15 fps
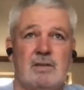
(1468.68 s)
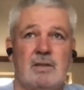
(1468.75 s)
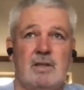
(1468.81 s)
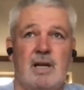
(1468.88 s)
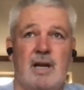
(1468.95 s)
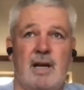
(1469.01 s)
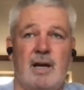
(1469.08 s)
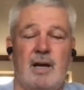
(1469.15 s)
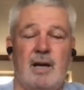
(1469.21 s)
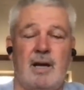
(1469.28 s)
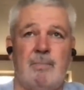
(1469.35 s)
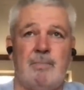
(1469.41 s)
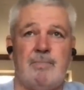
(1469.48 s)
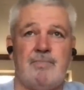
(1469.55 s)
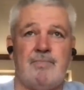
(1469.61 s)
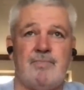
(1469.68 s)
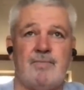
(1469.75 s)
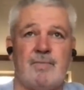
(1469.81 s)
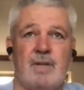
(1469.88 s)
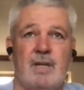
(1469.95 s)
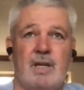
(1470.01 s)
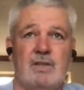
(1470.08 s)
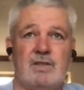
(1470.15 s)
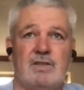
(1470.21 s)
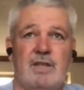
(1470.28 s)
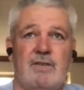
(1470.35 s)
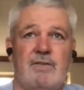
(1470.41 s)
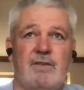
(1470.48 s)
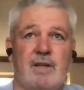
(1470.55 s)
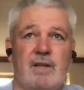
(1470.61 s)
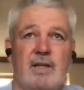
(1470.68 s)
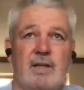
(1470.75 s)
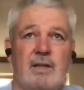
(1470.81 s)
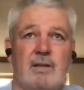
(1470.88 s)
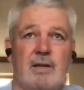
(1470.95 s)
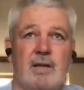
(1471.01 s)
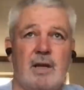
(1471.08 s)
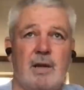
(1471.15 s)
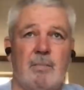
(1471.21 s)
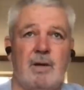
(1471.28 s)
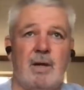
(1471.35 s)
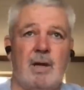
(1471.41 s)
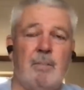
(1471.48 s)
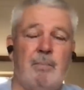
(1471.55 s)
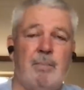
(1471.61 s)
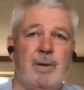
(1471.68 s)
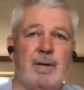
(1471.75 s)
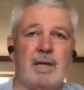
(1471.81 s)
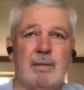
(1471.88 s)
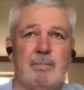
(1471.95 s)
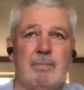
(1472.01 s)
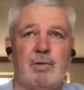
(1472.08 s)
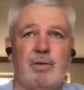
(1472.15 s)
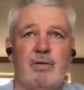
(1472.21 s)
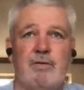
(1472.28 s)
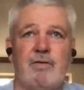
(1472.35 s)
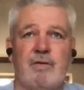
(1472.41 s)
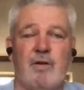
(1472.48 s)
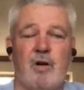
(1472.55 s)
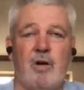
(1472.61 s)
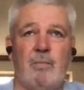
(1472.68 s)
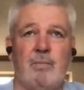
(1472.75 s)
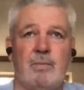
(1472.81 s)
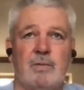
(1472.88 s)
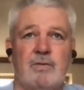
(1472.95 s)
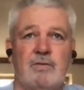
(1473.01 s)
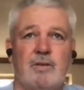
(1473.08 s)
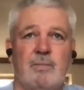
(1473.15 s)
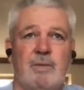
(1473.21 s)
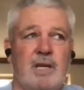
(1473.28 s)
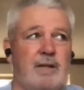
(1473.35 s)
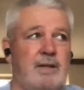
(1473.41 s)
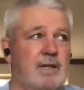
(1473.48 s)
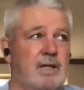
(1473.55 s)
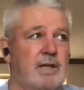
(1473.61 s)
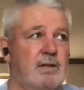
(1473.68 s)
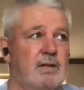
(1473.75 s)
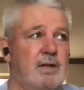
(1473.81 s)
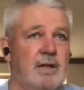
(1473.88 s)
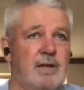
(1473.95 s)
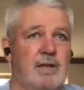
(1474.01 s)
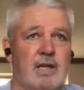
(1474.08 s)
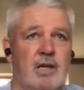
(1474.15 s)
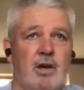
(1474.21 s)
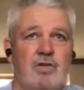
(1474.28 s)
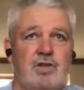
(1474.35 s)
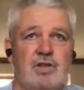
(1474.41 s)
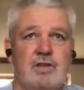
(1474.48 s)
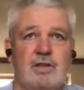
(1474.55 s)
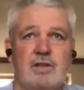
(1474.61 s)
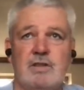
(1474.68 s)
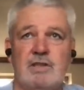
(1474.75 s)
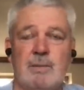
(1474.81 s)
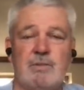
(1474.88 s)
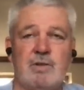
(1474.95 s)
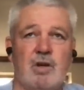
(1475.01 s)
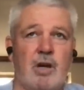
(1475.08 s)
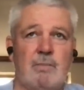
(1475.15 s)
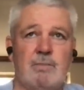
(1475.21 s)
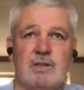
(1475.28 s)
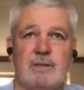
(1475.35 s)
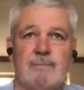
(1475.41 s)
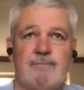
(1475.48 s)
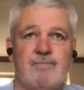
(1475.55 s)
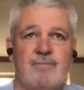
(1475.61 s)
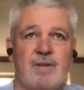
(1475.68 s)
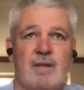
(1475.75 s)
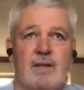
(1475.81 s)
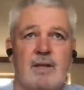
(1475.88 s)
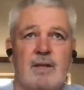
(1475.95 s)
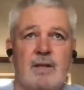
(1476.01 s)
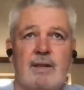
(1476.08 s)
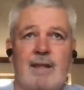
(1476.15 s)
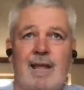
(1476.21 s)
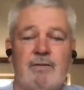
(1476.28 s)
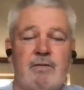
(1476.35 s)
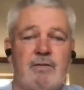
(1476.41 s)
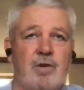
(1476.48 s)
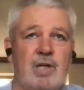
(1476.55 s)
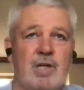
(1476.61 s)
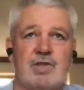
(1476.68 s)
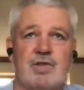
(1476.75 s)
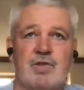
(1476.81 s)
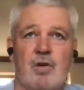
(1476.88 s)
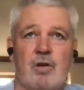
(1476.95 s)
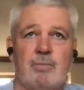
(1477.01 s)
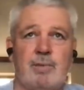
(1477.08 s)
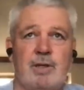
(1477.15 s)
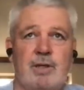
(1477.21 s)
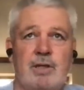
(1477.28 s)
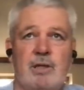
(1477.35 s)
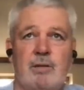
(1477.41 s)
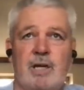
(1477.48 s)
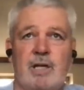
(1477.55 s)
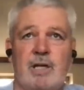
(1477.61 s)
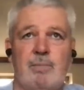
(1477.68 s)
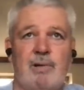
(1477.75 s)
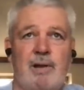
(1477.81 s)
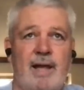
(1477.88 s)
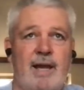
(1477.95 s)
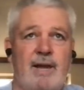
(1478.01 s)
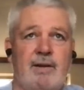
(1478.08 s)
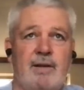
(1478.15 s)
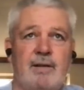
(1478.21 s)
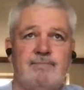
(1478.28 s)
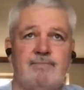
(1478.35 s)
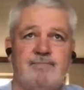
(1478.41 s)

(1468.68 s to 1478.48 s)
um, yeah, it's definitely a, a big input from from the other other coaches, and sometimes they have a very strong opinion about a player, and